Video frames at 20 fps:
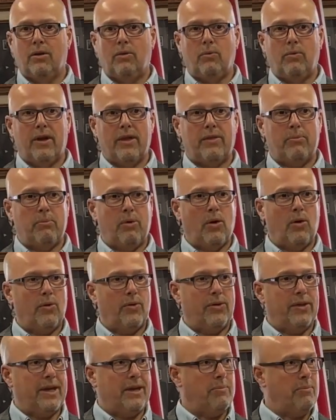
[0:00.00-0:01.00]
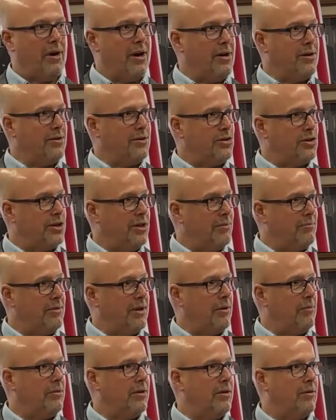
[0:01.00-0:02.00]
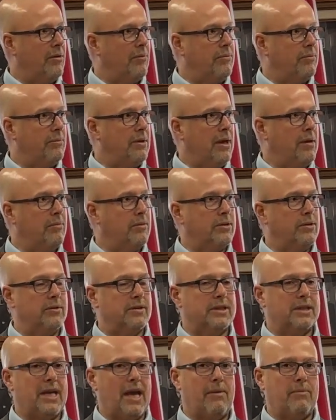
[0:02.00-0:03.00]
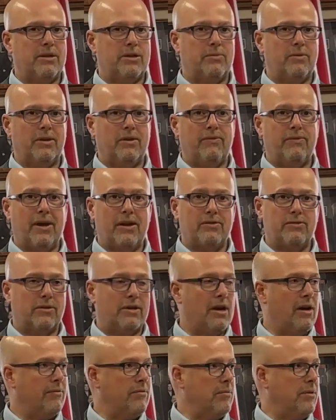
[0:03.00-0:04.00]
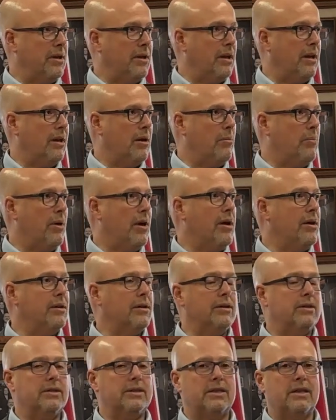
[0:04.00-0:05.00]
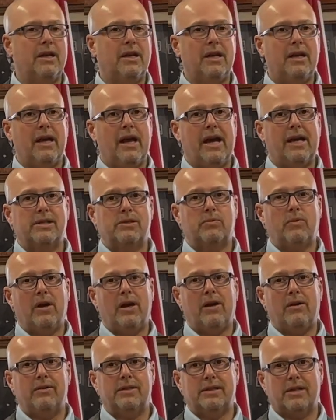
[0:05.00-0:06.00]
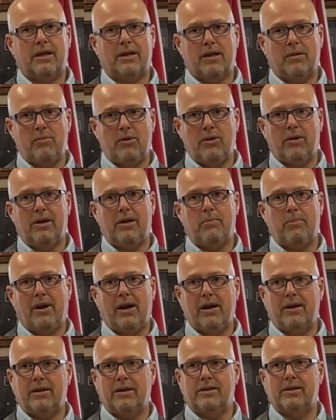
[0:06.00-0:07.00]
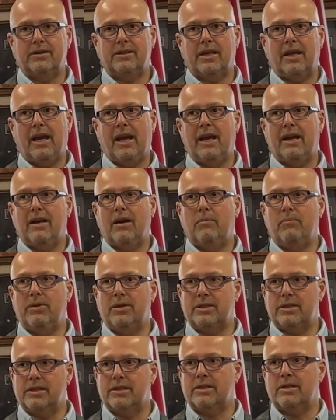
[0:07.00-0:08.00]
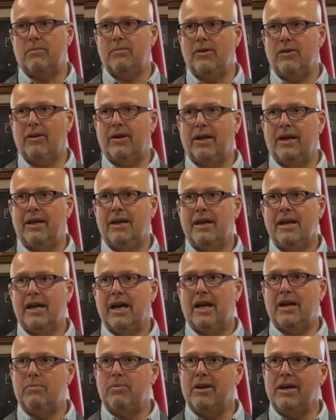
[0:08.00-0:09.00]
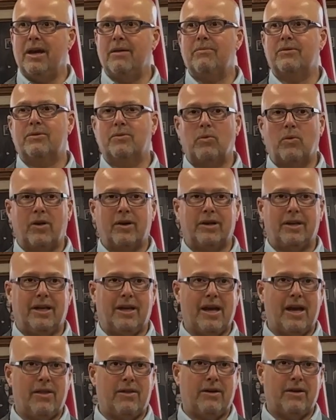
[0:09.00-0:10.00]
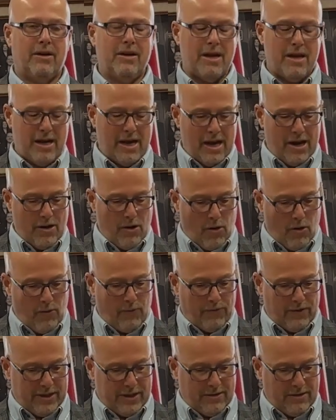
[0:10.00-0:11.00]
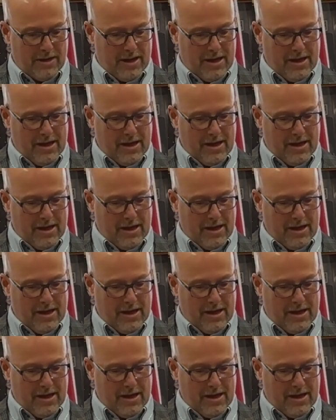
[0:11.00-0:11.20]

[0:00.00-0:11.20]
with both the partnership that we'll be able to establish with the federal government and our partners, as well as our community partners and our business community, and to be able to work together and hopefully